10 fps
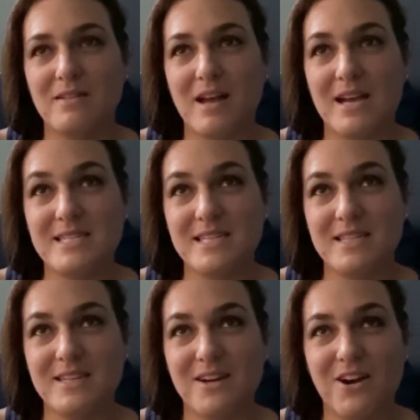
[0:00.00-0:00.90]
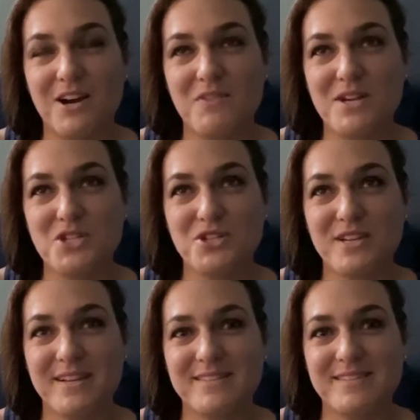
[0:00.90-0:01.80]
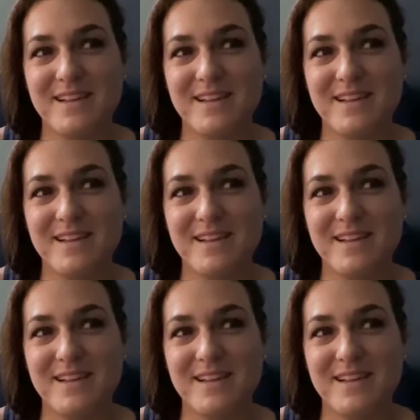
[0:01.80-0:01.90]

ideally our adventure days.